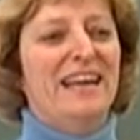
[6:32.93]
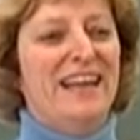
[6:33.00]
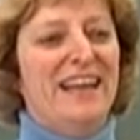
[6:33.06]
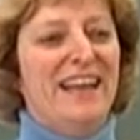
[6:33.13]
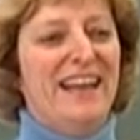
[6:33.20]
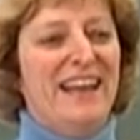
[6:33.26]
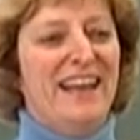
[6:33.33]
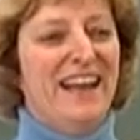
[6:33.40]

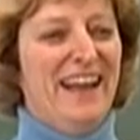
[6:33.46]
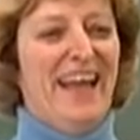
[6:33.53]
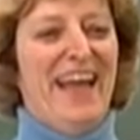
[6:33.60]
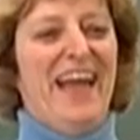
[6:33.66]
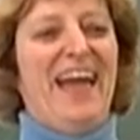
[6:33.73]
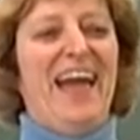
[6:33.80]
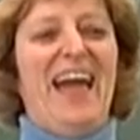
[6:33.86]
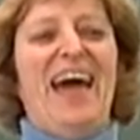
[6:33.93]
And
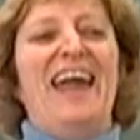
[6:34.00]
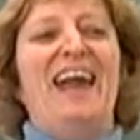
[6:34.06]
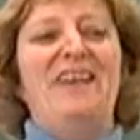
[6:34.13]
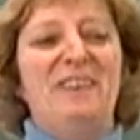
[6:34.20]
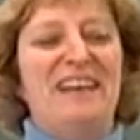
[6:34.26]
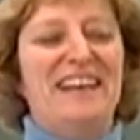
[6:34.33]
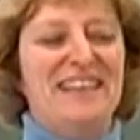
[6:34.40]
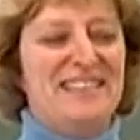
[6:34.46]
I
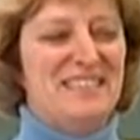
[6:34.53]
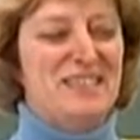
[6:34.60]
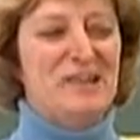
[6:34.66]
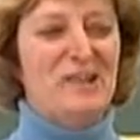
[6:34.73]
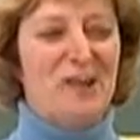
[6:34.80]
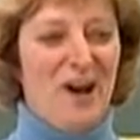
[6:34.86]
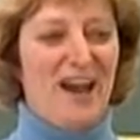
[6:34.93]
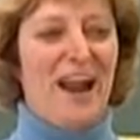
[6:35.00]
don't think he's
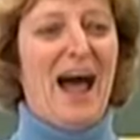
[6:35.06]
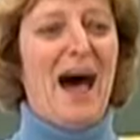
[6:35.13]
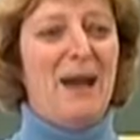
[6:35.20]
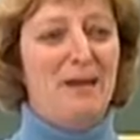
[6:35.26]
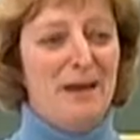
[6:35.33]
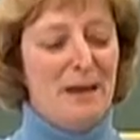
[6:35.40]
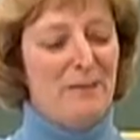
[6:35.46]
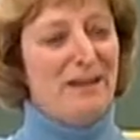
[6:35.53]
still caught on.